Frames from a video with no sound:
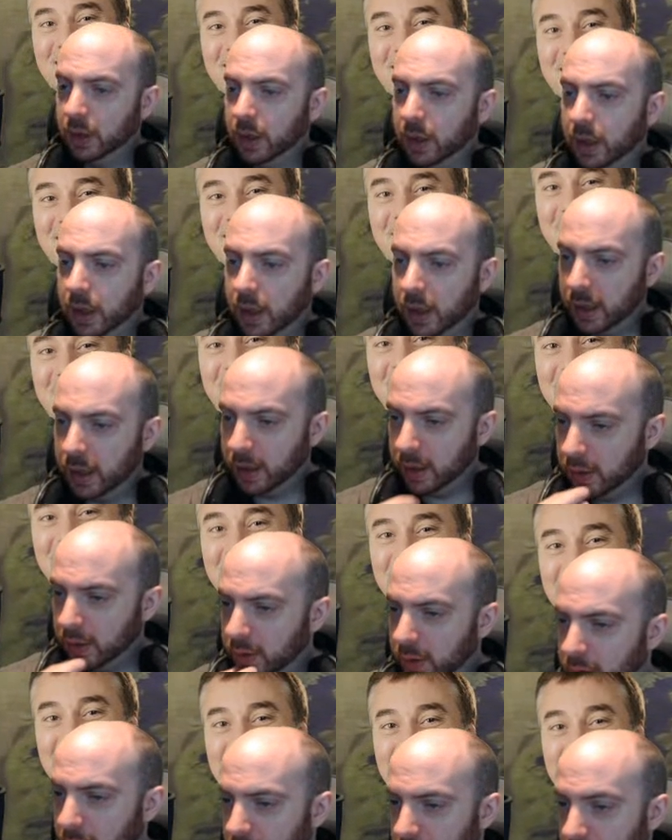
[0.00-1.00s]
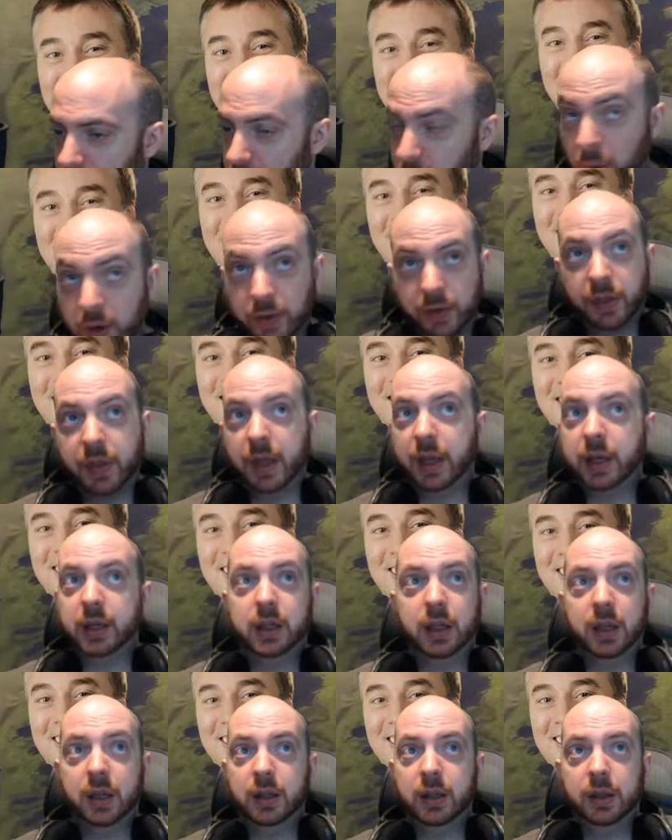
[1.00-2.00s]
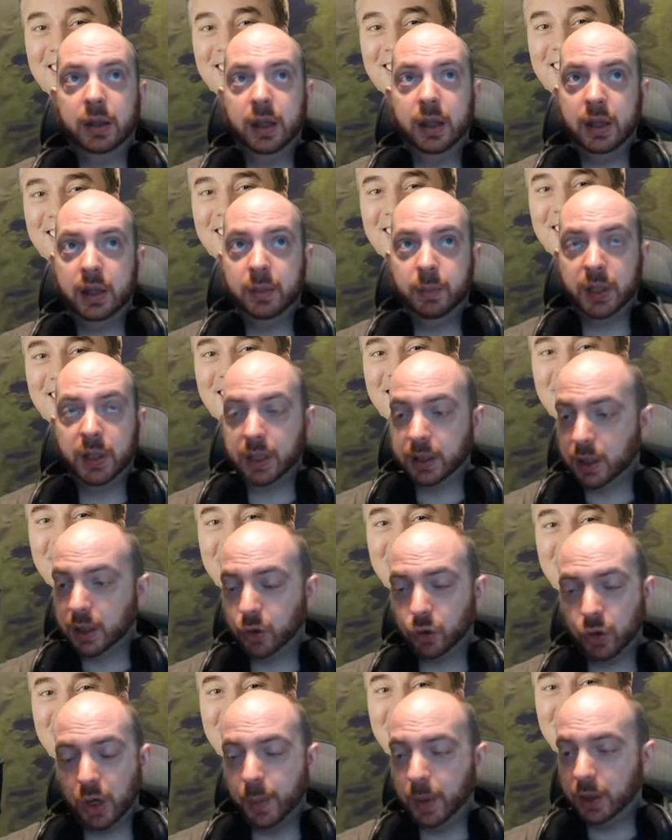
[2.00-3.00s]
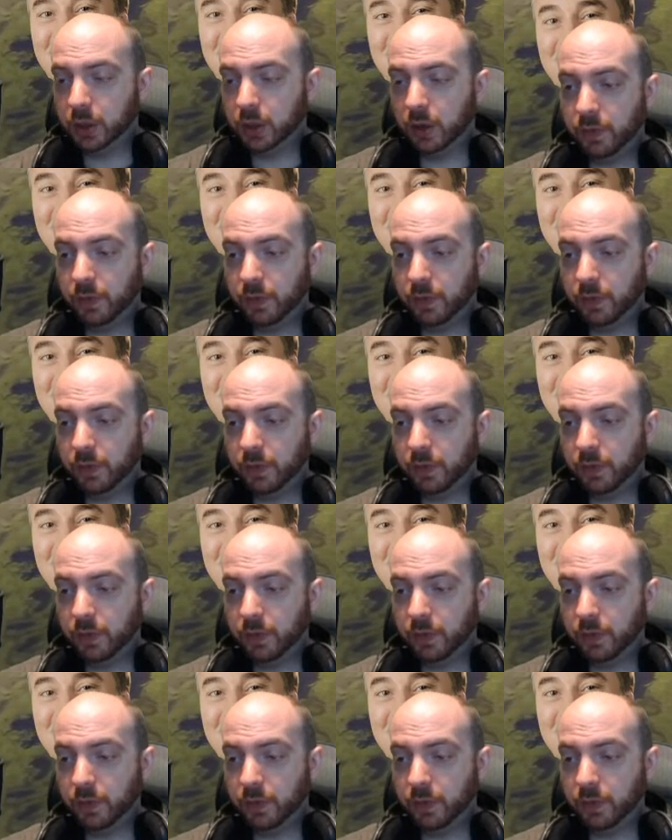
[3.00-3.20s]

It's one of the things that the persistent streaming should